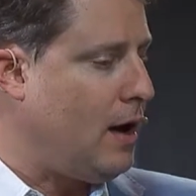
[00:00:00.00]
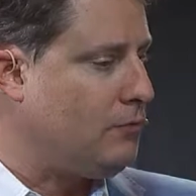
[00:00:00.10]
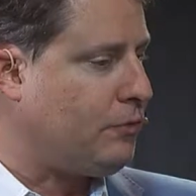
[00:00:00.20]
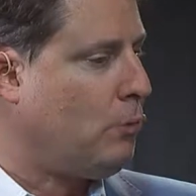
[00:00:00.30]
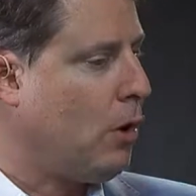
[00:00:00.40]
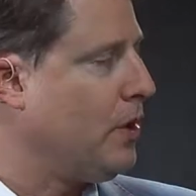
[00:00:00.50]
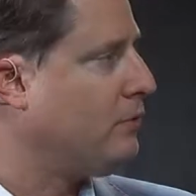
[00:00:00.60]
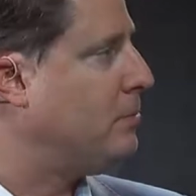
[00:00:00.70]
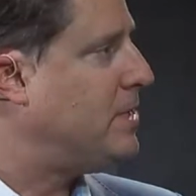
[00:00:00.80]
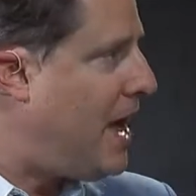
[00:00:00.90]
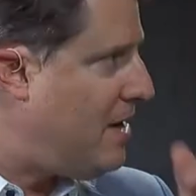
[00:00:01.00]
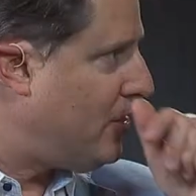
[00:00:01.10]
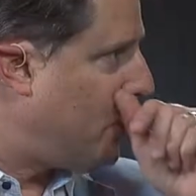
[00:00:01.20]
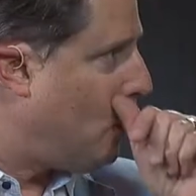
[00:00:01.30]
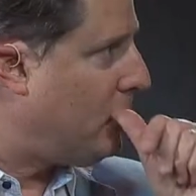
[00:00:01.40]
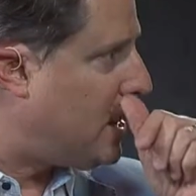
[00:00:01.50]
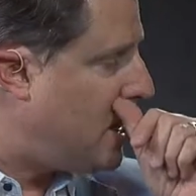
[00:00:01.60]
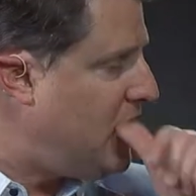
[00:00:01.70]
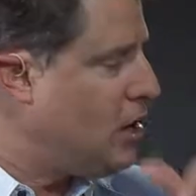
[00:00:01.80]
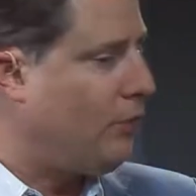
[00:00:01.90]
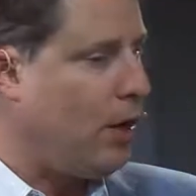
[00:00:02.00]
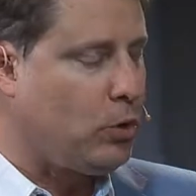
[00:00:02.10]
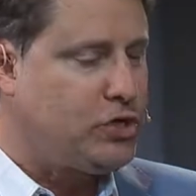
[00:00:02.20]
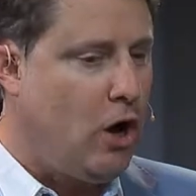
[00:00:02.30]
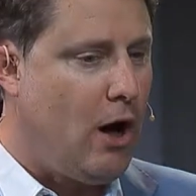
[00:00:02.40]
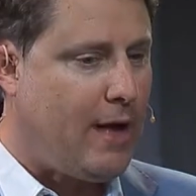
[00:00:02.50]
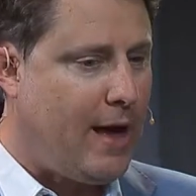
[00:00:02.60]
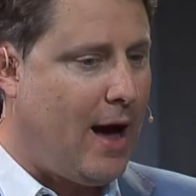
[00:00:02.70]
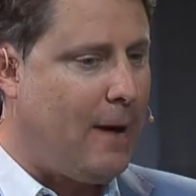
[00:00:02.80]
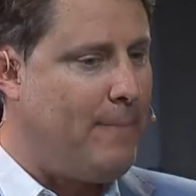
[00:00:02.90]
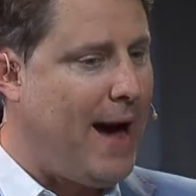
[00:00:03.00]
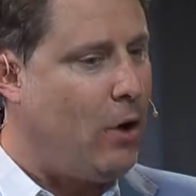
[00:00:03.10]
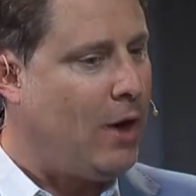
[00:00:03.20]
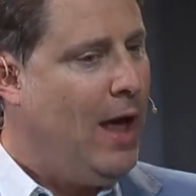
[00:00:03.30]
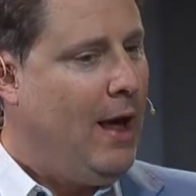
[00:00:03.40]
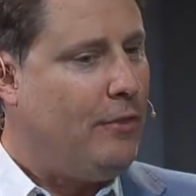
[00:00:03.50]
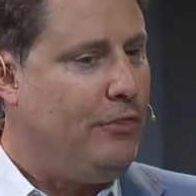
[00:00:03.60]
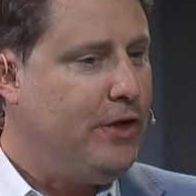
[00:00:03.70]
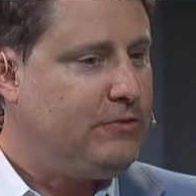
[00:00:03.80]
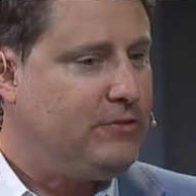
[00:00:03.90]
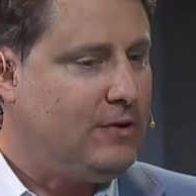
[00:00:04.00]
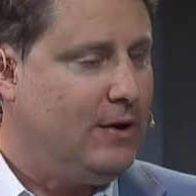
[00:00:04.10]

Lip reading: from Rowan and from Dave in the opening keynote, they were talking about this.